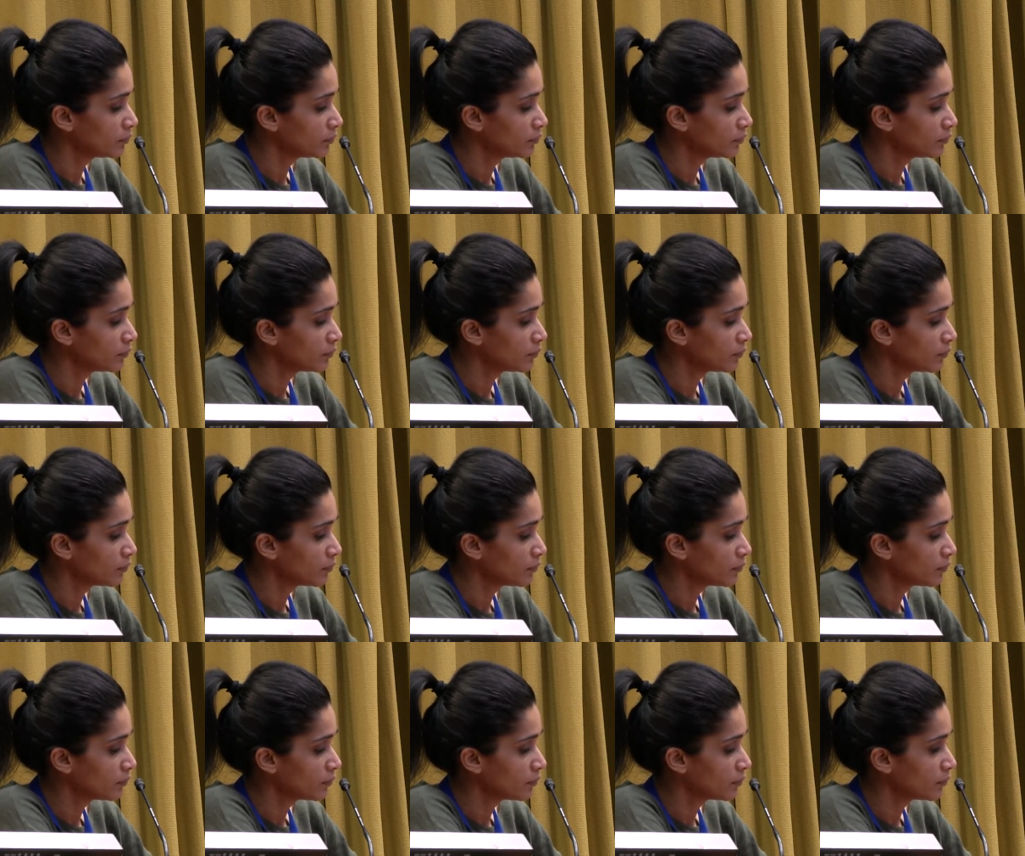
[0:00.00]

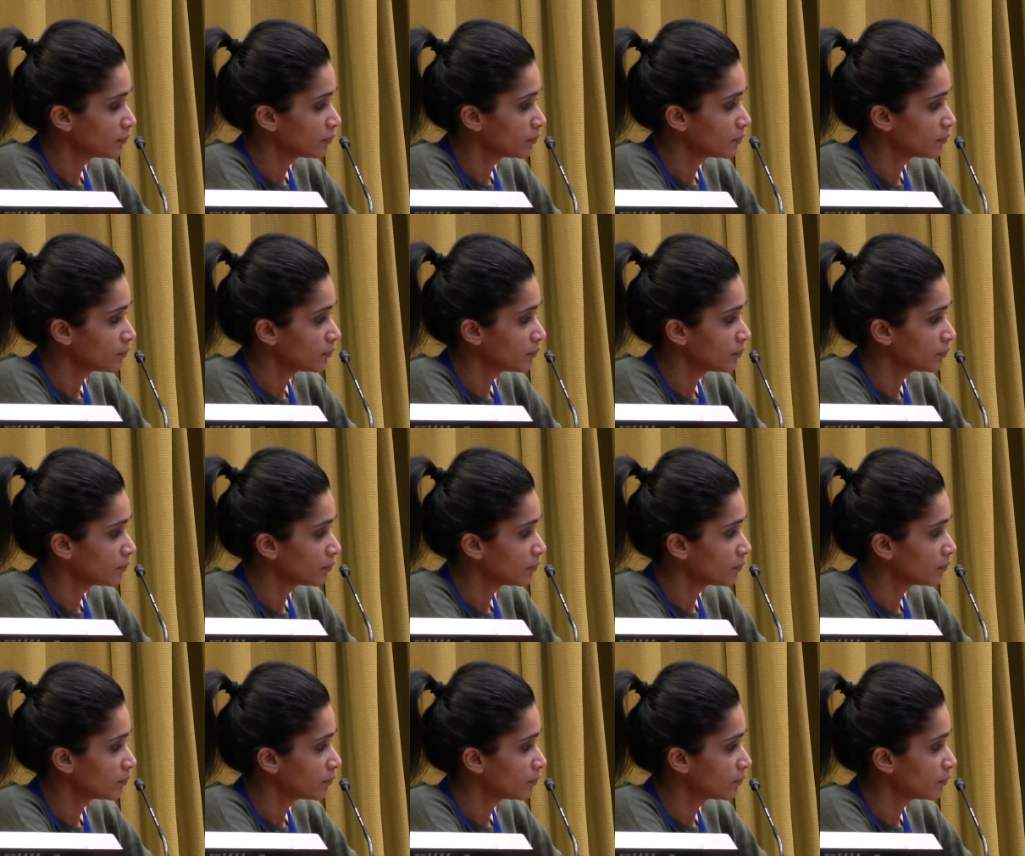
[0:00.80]

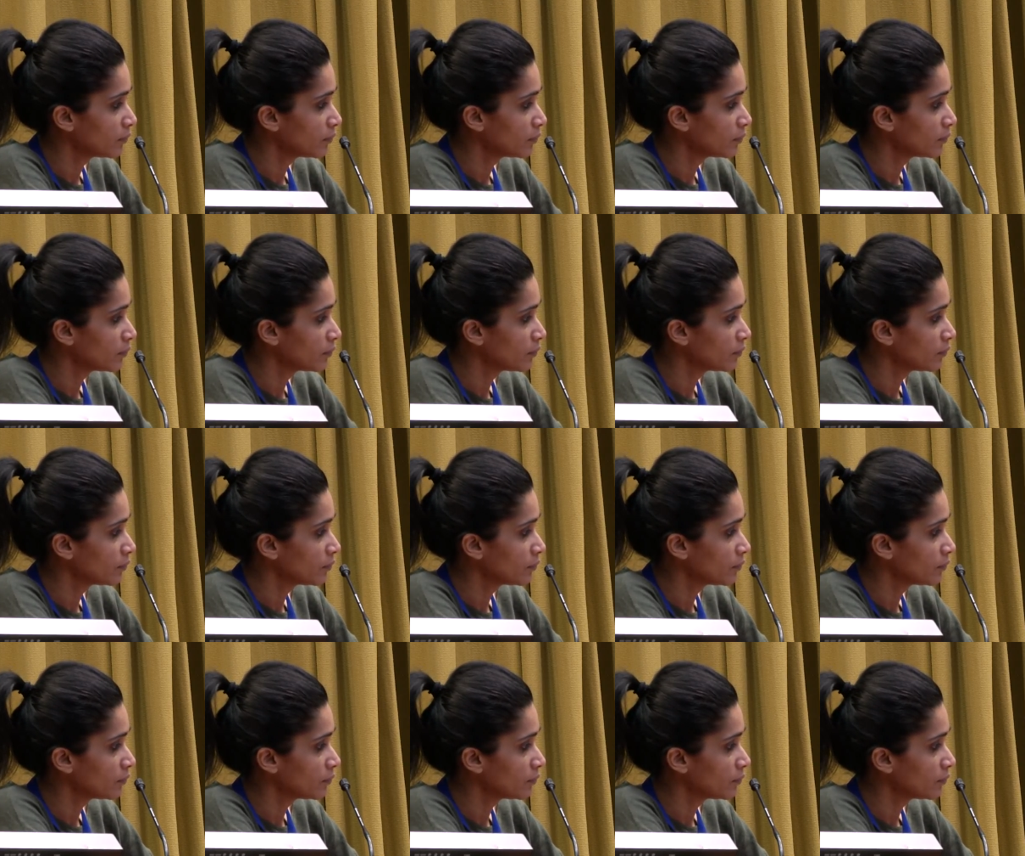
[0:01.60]

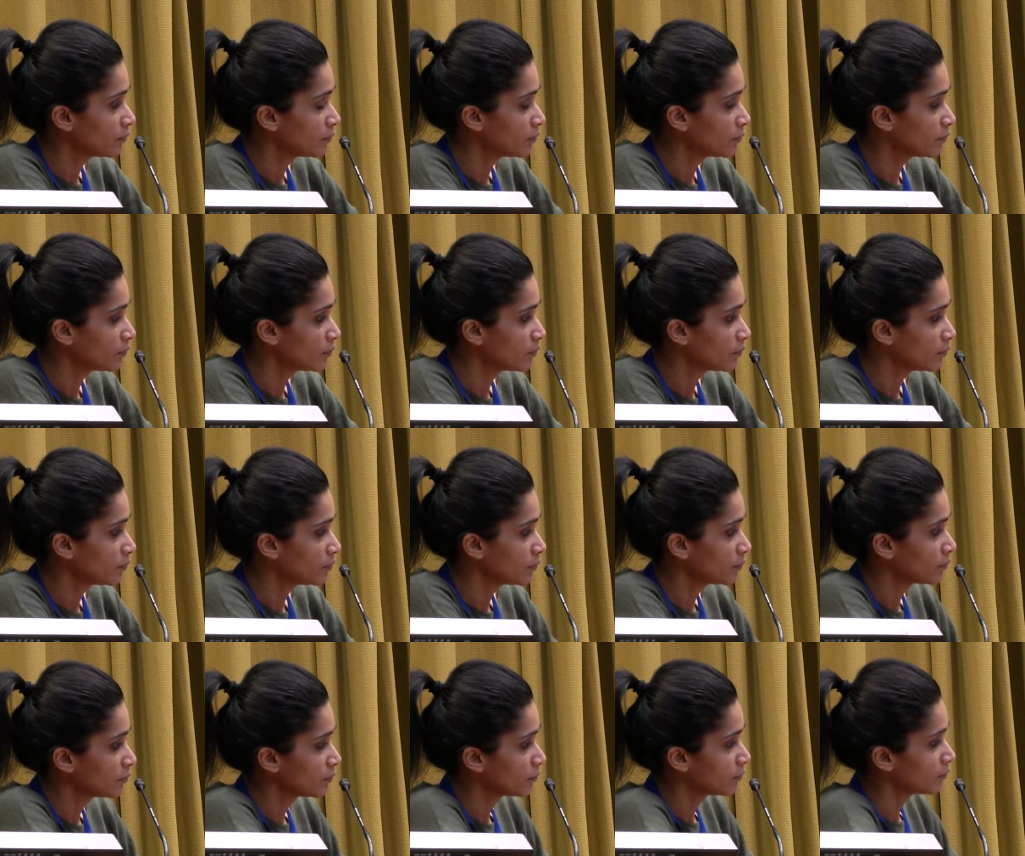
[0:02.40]

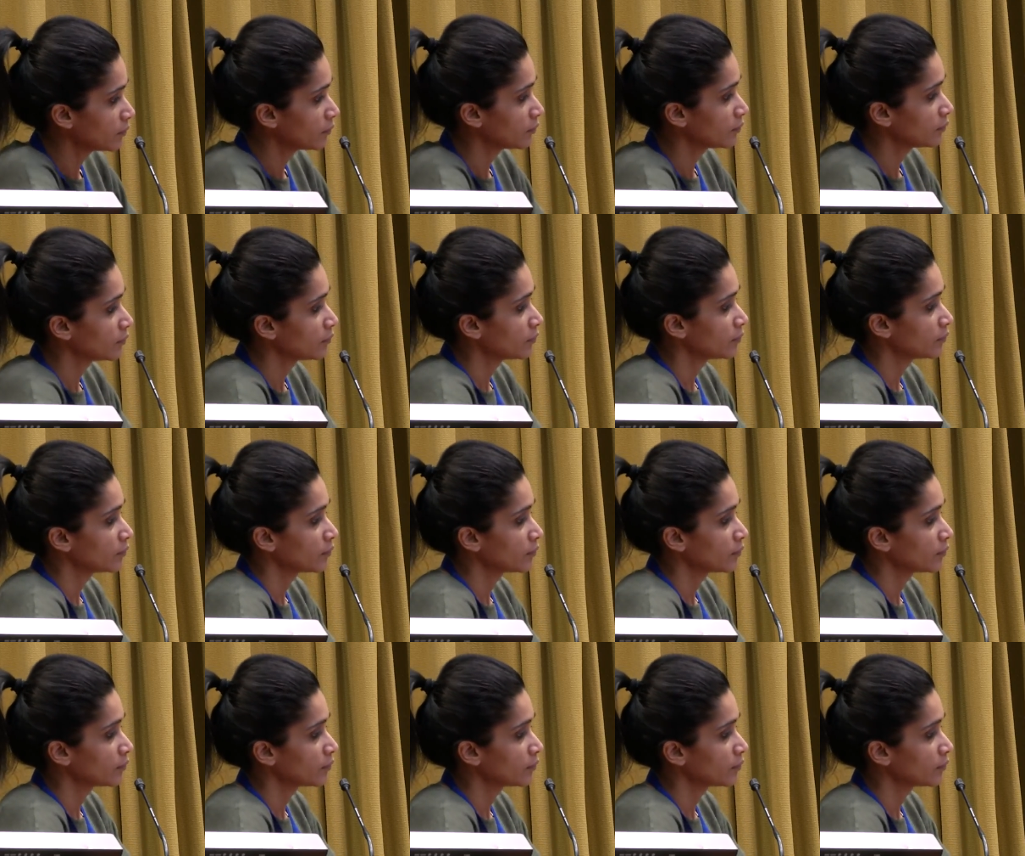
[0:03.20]
Nobody speaks.